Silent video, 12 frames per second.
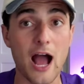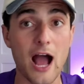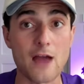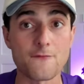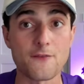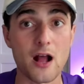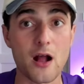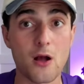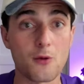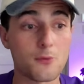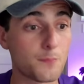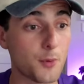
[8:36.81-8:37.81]
I
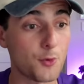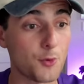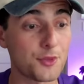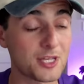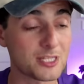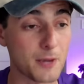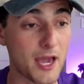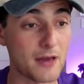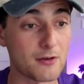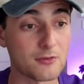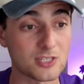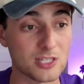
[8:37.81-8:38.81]
found both these
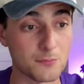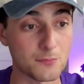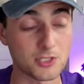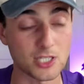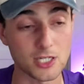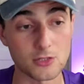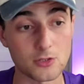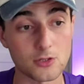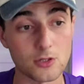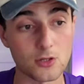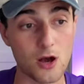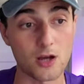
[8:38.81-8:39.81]
paddles, in particular the
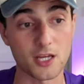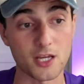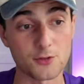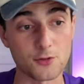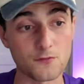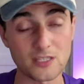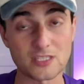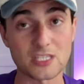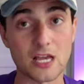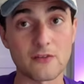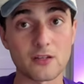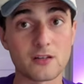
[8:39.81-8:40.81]
long handle
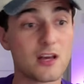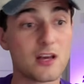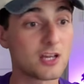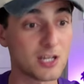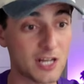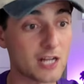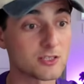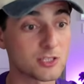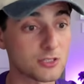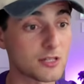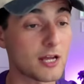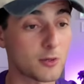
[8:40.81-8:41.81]
V7, could answer
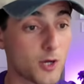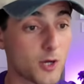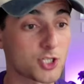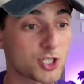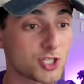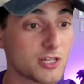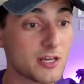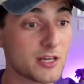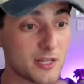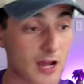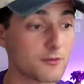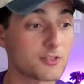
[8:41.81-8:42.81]
that question in
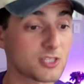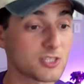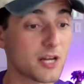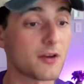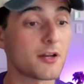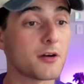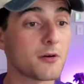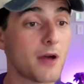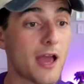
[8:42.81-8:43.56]
every scenario.